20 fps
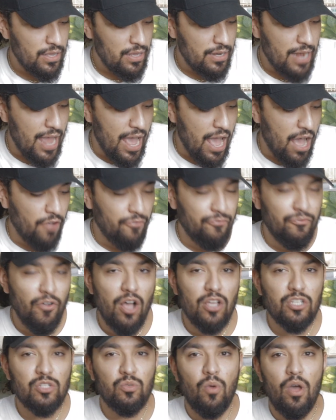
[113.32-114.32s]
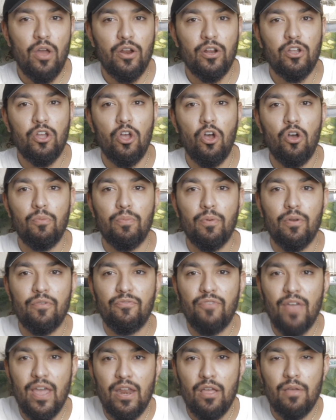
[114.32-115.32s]
Now, false water cobra
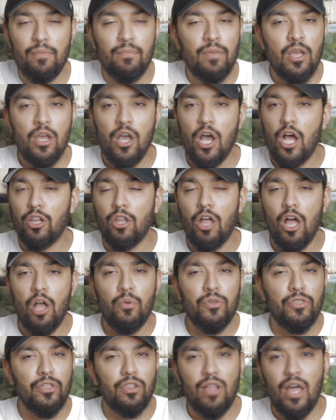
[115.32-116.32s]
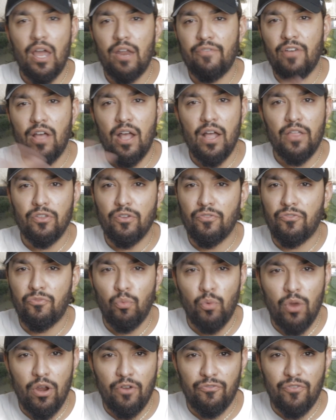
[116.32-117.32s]
venom, along with a lot of other
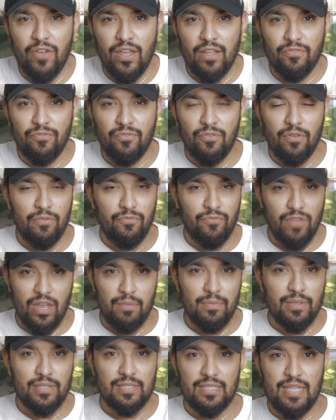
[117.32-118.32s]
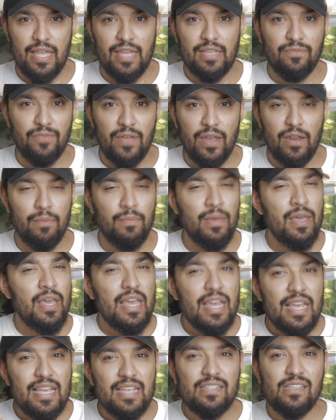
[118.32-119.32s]
rear-fanged venomous snakes venom,
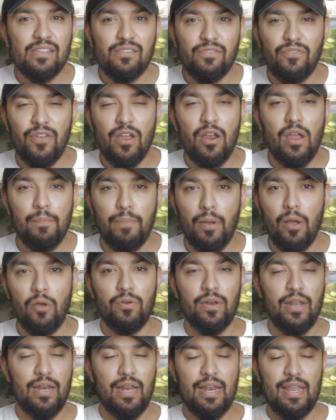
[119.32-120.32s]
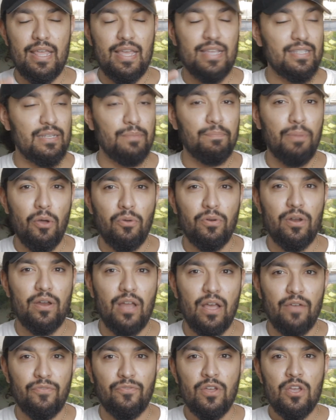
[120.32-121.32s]
isn't very potent, and it isn't potent
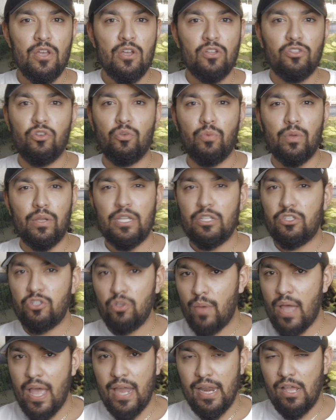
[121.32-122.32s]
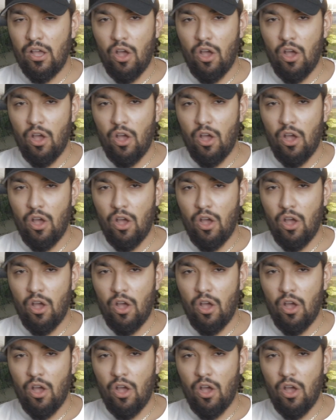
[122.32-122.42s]
enough to really do any